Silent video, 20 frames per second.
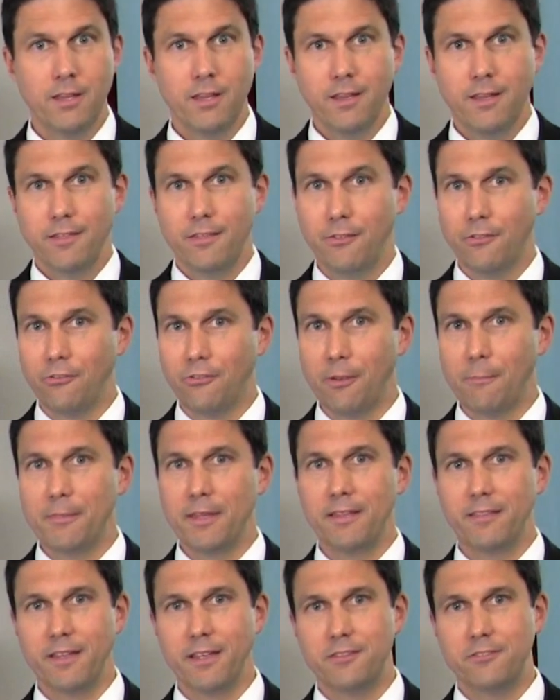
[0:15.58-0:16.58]
This is
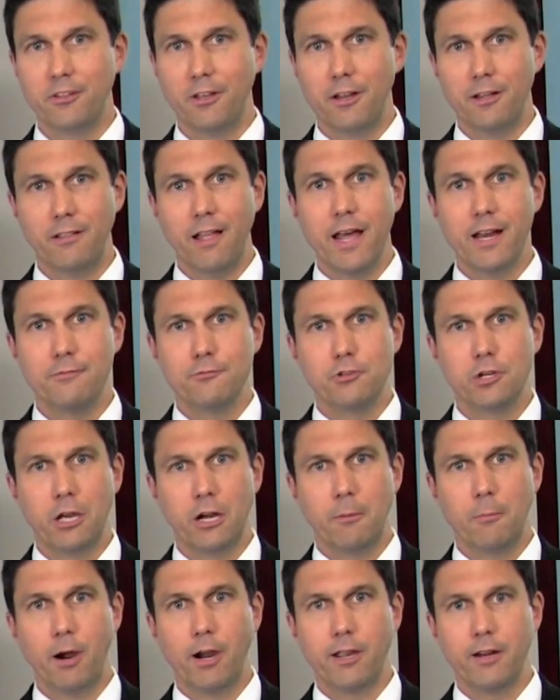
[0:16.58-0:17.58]
something that a lot of channel
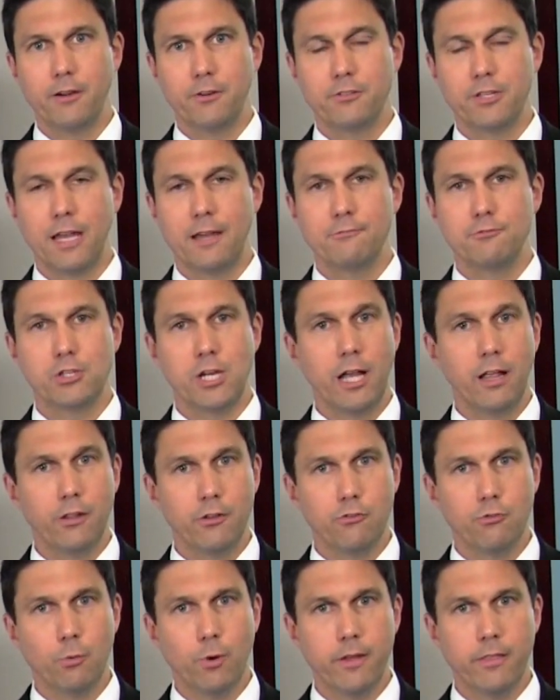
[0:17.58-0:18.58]
marketers have
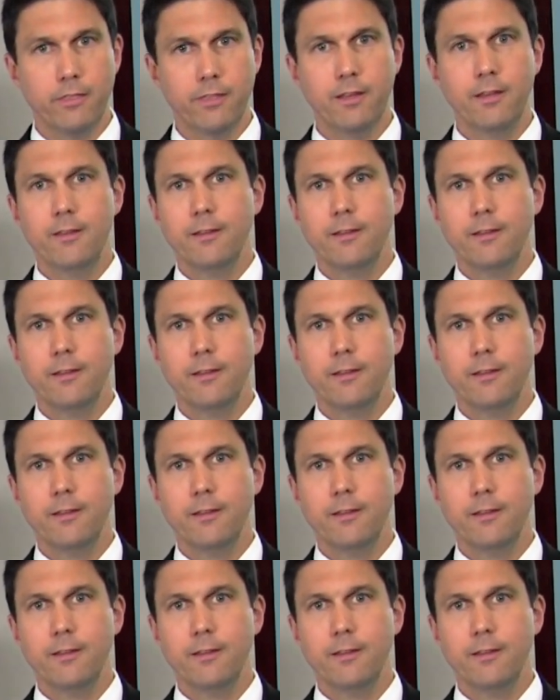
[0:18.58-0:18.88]
challenge with.